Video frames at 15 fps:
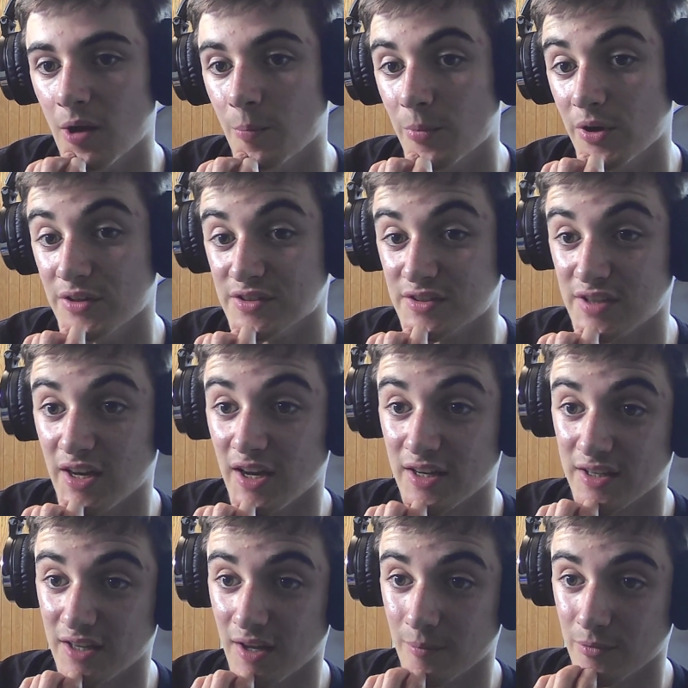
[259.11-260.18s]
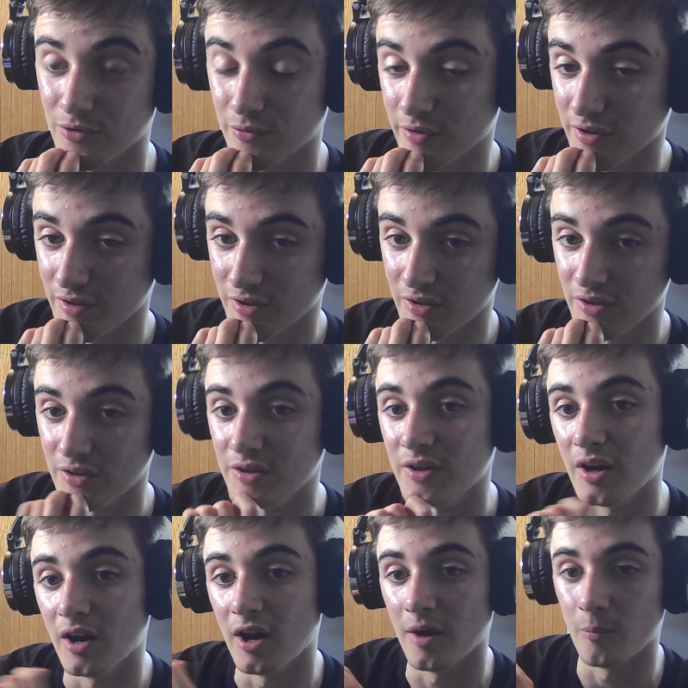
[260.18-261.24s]
But his attack can be really good.
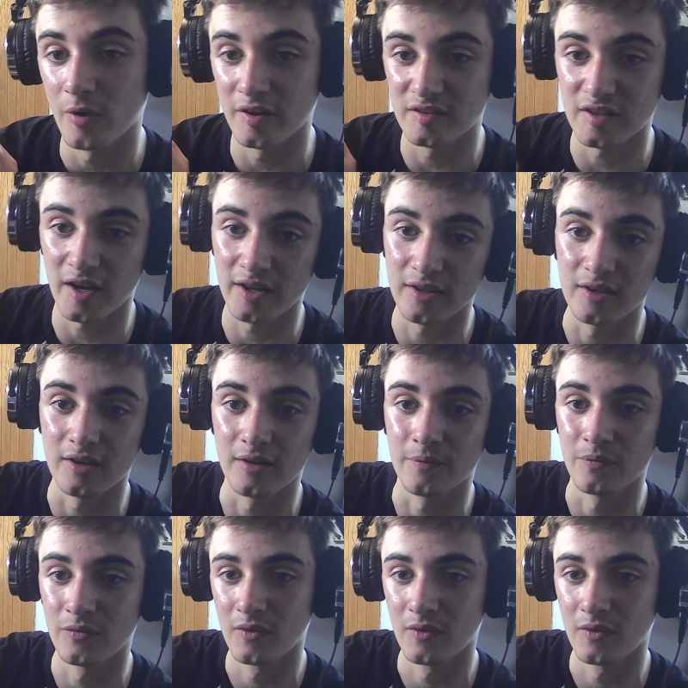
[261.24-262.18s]
When attacking,